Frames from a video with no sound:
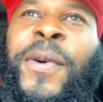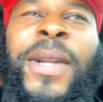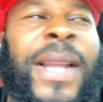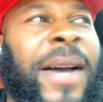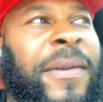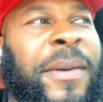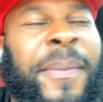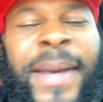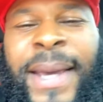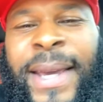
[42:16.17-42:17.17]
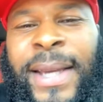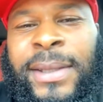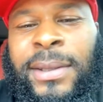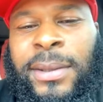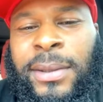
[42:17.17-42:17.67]
Full of it,
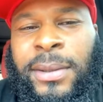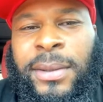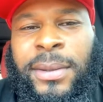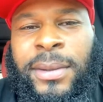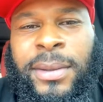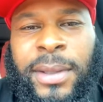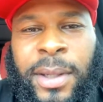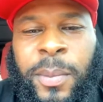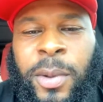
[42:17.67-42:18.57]
man. That